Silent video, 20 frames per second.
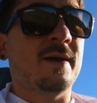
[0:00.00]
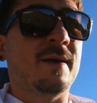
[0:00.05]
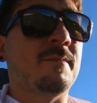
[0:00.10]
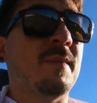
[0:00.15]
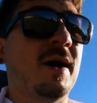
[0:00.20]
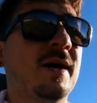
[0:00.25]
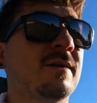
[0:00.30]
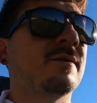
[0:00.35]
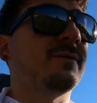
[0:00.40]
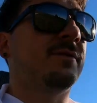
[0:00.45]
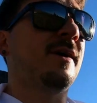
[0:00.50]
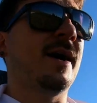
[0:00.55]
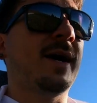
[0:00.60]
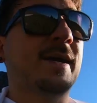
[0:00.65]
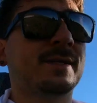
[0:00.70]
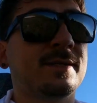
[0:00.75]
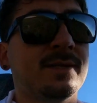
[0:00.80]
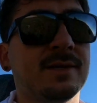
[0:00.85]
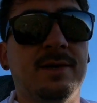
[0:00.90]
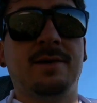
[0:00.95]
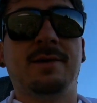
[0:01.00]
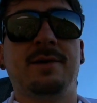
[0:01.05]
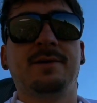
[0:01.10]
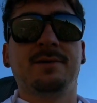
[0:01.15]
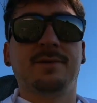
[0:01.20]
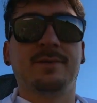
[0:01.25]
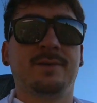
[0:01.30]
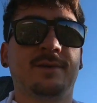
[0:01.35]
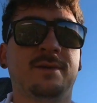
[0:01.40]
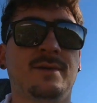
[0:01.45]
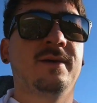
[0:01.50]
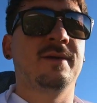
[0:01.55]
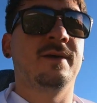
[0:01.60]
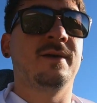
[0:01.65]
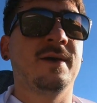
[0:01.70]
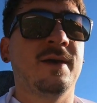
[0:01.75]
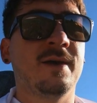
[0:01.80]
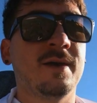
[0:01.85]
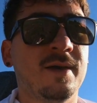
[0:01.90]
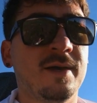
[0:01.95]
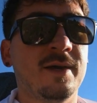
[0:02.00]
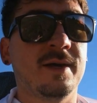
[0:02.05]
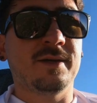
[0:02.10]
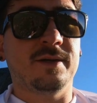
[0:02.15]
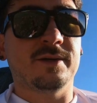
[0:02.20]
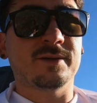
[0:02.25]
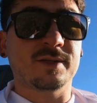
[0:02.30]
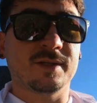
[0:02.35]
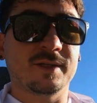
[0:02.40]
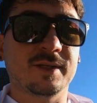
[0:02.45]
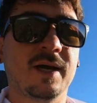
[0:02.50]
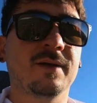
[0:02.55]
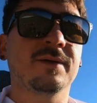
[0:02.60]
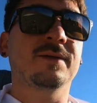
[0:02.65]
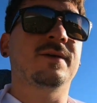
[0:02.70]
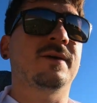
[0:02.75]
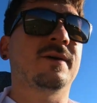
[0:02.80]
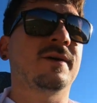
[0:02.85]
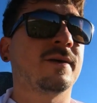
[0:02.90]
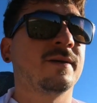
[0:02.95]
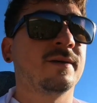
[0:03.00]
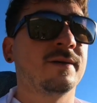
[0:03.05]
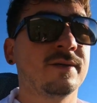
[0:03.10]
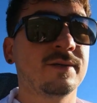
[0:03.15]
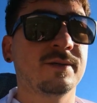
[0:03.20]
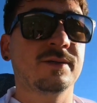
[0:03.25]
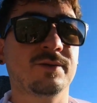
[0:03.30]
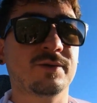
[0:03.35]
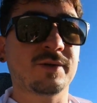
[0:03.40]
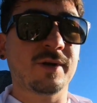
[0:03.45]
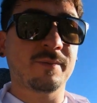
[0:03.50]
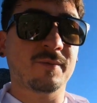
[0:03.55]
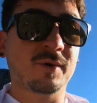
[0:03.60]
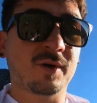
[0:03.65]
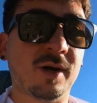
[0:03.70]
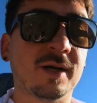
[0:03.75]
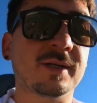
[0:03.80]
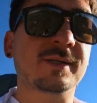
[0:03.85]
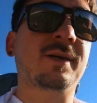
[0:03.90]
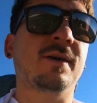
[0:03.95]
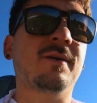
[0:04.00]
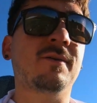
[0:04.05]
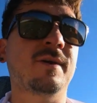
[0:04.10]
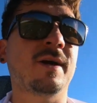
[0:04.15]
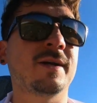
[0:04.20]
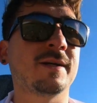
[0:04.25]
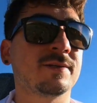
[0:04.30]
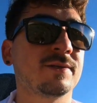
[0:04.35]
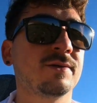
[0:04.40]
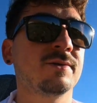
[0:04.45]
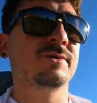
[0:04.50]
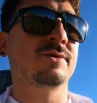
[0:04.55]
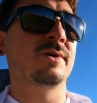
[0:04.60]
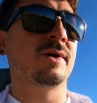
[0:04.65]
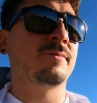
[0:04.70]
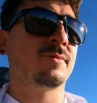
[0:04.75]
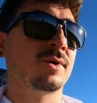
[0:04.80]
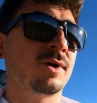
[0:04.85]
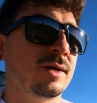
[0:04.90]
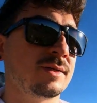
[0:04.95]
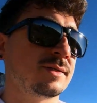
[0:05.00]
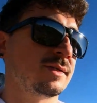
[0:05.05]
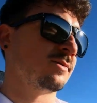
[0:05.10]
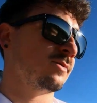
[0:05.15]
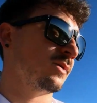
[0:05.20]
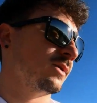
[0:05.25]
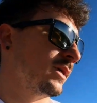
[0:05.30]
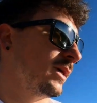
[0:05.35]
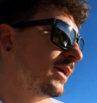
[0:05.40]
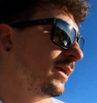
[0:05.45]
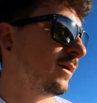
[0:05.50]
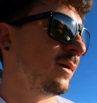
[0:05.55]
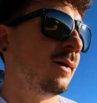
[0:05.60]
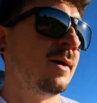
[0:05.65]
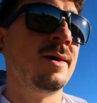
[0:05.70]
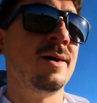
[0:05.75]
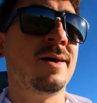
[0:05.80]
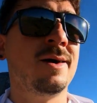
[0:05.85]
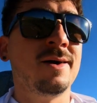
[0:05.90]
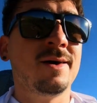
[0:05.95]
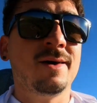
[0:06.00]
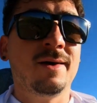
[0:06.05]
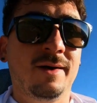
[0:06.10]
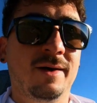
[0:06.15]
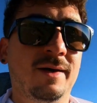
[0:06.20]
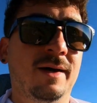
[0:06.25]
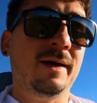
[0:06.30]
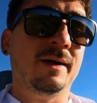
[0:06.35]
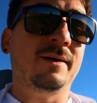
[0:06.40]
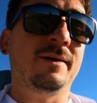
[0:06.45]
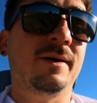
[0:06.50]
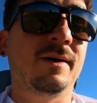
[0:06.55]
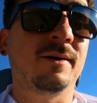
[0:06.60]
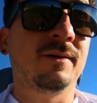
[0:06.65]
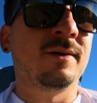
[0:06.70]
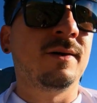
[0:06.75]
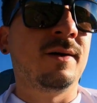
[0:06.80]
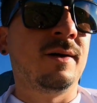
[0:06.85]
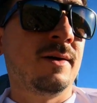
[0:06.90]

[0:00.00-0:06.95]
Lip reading: Matter of fact, here's another stream crossing already. Two stream crossings within, I don't know,